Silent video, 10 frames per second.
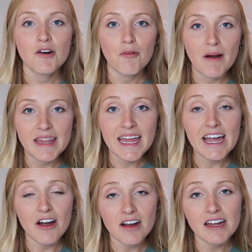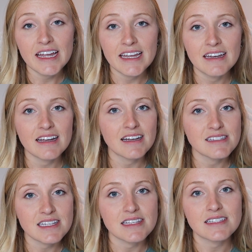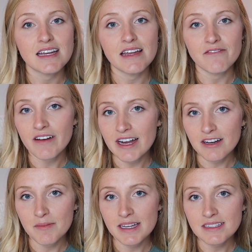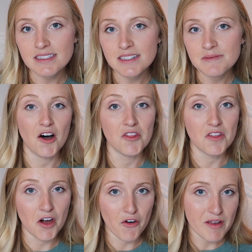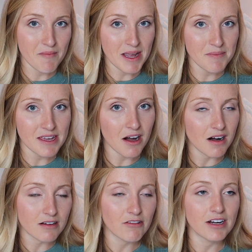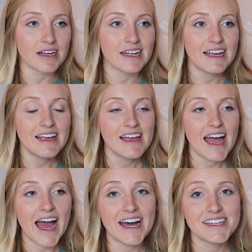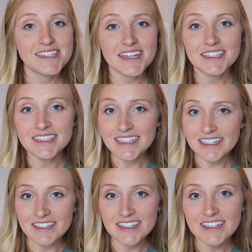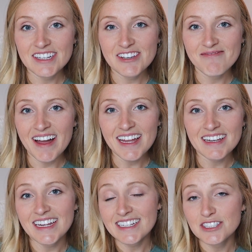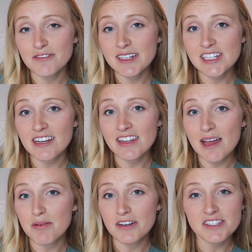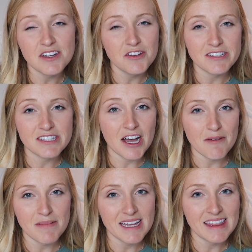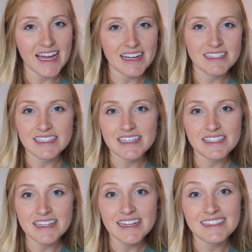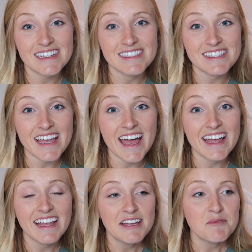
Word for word: when they are in a consistent environment. Although it might be awkward, as a leader, you might need to reach out to that person who's not being that consistent and say,